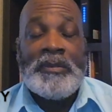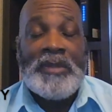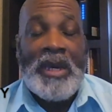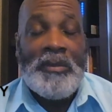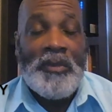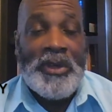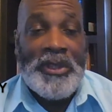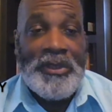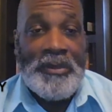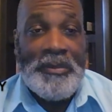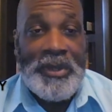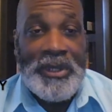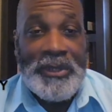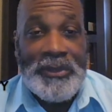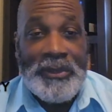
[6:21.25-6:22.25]
I'm one of the
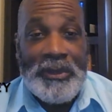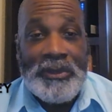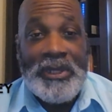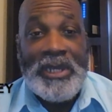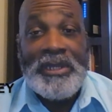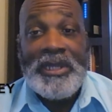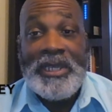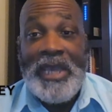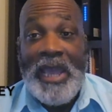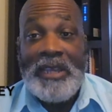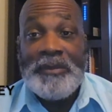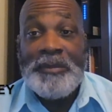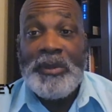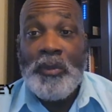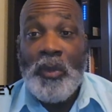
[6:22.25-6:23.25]
ministers at the
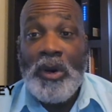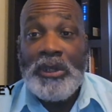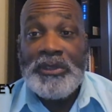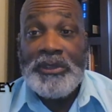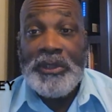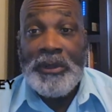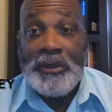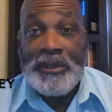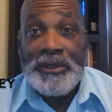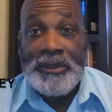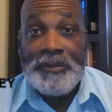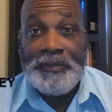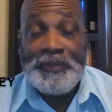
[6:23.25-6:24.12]
Aspenwall Church.